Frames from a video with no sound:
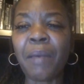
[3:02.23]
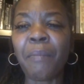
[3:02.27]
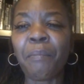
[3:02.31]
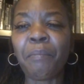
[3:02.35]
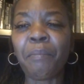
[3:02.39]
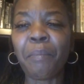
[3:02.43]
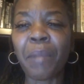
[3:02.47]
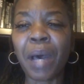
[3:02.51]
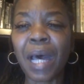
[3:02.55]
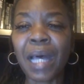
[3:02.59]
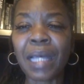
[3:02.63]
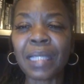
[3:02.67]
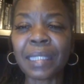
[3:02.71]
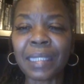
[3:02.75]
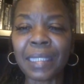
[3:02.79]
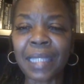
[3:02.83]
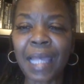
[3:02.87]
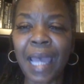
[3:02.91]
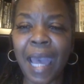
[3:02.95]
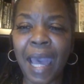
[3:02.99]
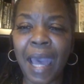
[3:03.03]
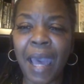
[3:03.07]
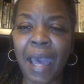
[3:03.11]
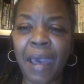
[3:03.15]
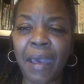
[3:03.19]
must
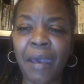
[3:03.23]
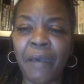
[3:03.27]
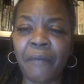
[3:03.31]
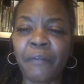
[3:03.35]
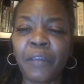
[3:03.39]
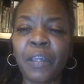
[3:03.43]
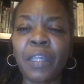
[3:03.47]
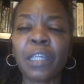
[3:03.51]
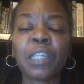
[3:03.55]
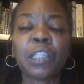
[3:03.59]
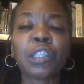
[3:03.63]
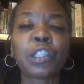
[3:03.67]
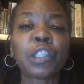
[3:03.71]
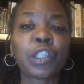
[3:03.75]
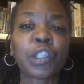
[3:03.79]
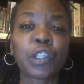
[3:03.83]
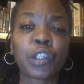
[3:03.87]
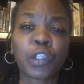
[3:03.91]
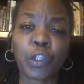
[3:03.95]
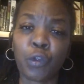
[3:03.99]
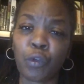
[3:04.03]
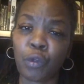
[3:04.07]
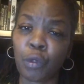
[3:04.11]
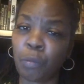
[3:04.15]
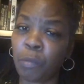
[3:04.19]
have
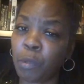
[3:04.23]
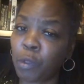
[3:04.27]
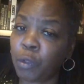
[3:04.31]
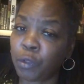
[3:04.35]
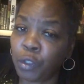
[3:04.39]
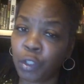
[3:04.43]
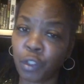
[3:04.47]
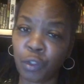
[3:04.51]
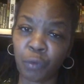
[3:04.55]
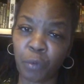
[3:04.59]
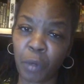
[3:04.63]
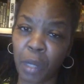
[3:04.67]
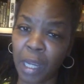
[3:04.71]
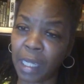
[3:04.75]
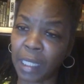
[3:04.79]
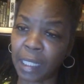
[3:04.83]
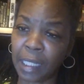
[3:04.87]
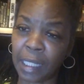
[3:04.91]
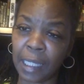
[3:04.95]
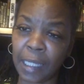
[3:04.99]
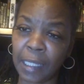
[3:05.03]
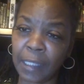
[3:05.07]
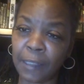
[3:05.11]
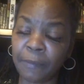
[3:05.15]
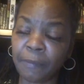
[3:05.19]
suitable
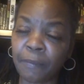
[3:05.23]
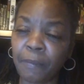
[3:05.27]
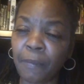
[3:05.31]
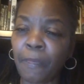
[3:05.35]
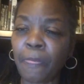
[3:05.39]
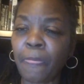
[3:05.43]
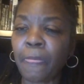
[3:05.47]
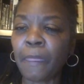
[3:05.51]
training.